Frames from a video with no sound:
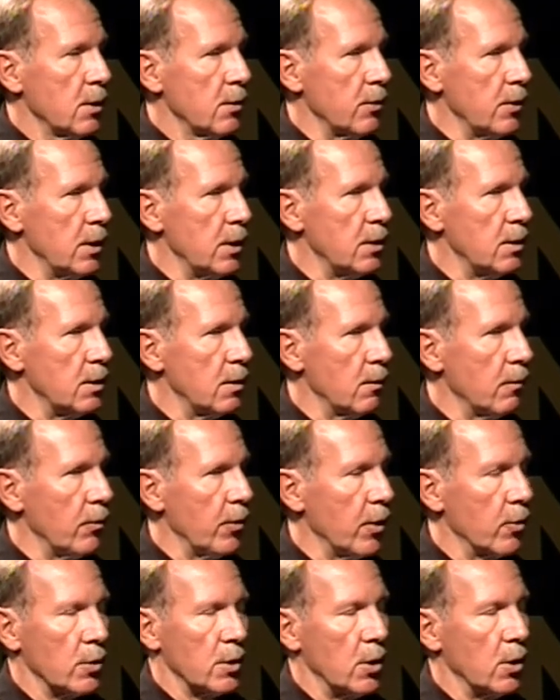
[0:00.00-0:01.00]
the
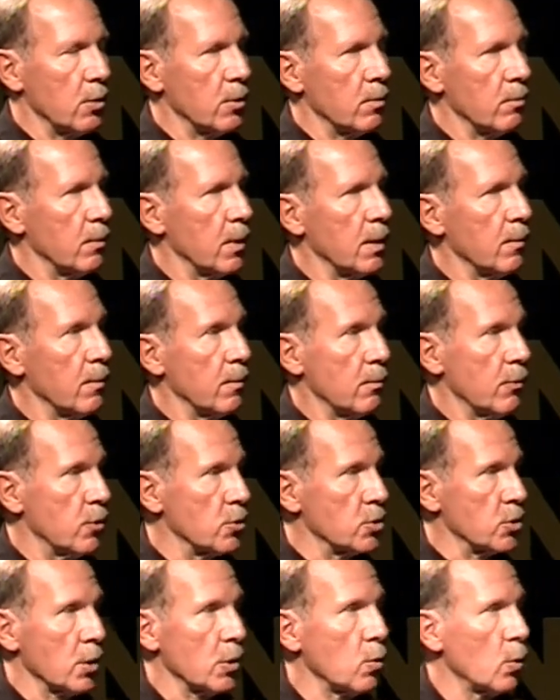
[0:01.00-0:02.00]
there can
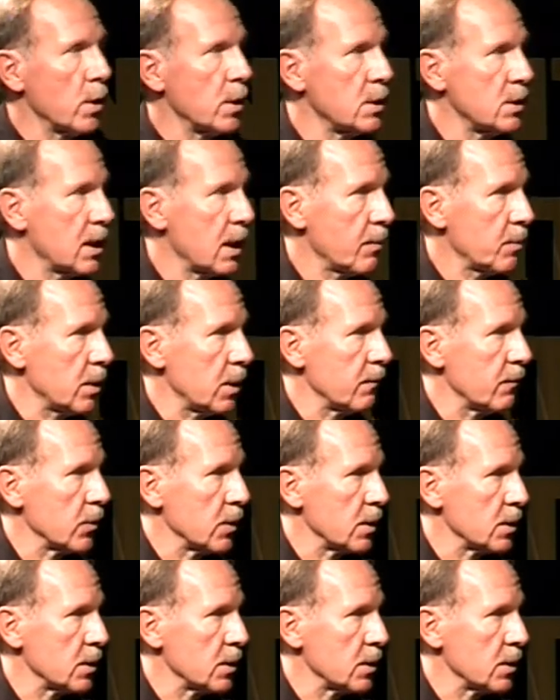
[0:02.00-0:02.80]
there's only one deputy for right.